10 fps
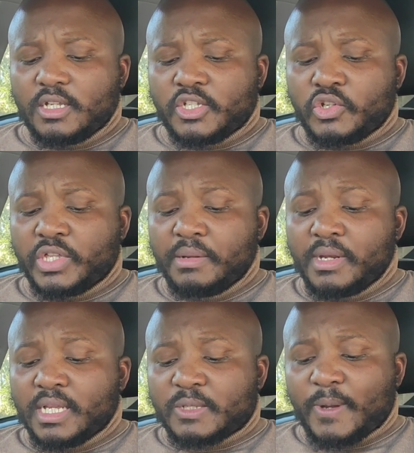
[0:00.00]
So 30
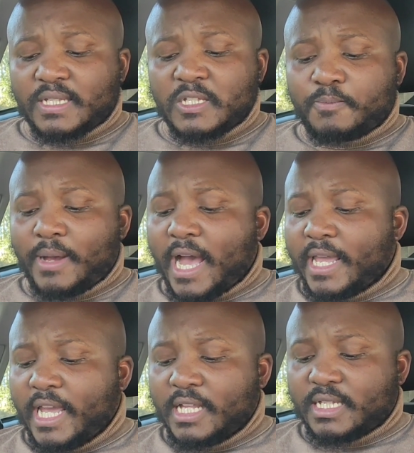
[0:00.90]
minutes passes by
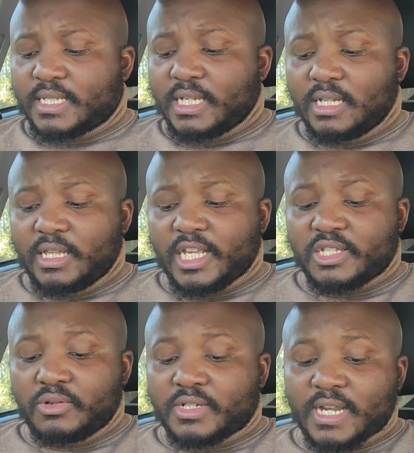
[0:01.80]
and still there is
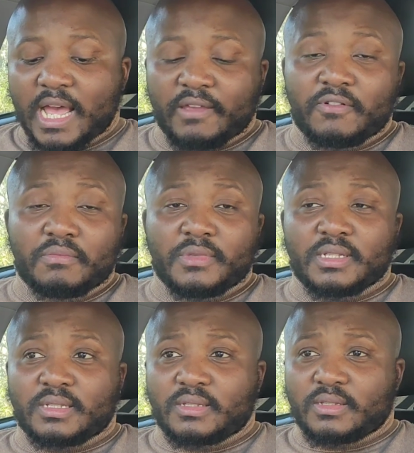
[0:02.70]
no try from
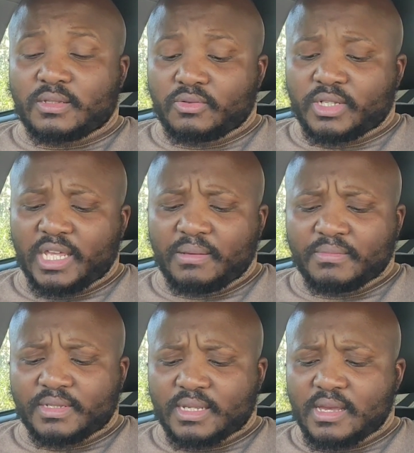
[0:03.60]
these two
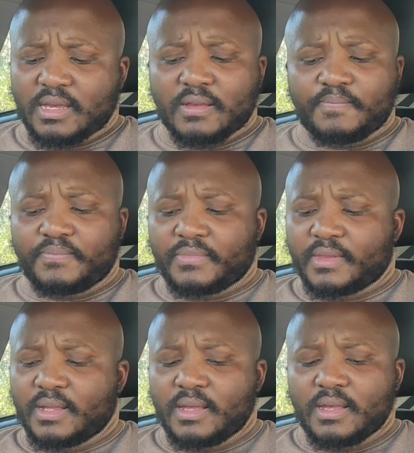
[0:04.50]
teams.
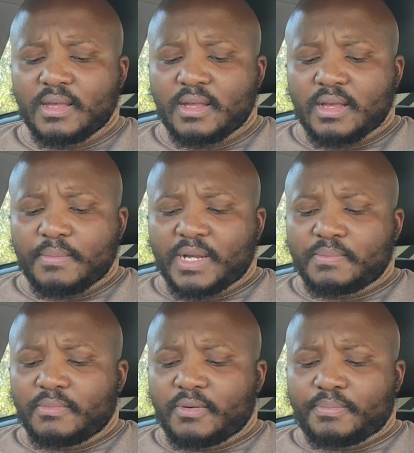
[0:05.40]

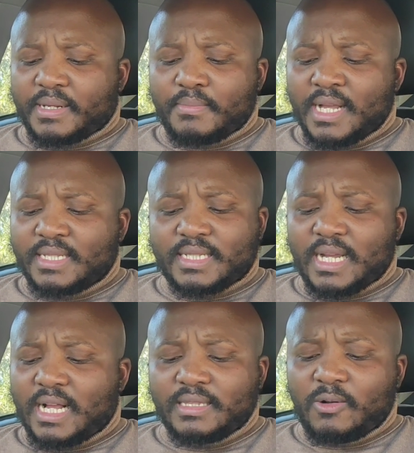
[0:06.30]
But
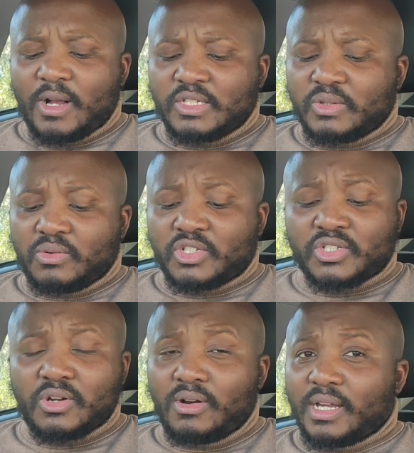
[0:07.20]
Munster are the ones who look
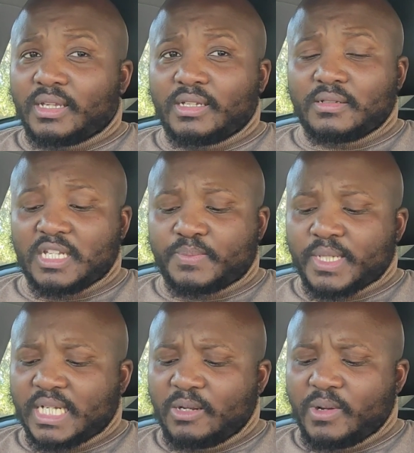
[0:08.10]
stronger here,
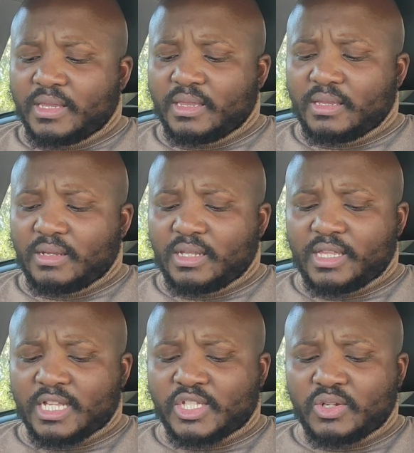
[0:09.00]
especially when in
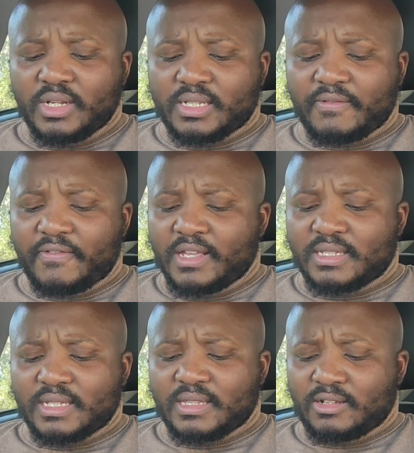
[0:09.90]
their solid
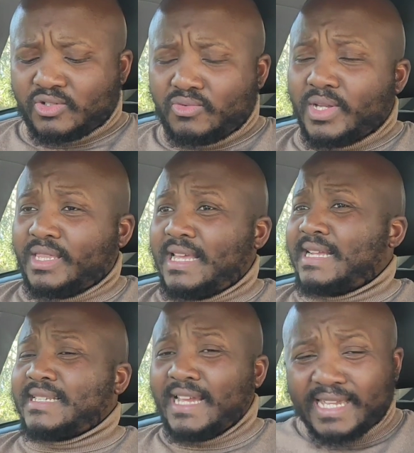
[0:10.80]
defense. Also when they
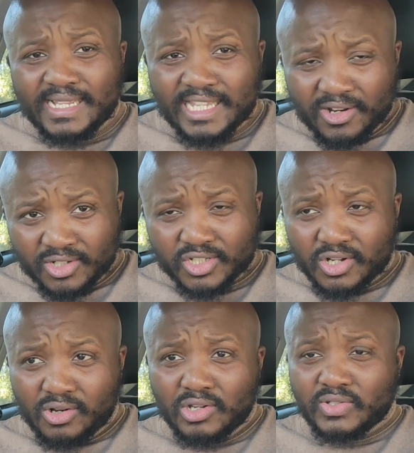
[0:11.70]
are attacking, they look
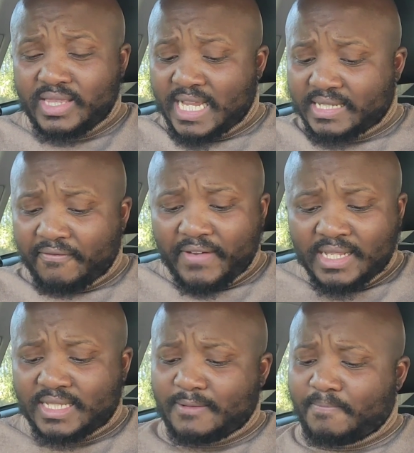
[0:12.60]
strong. Also in their
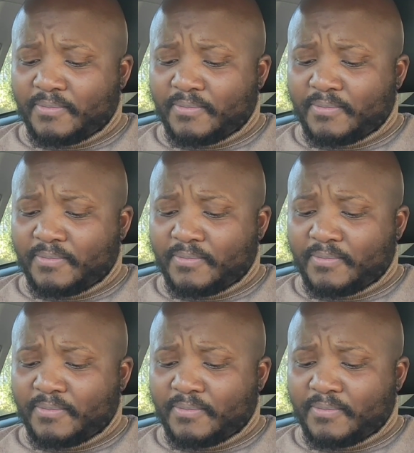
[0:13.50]
defense,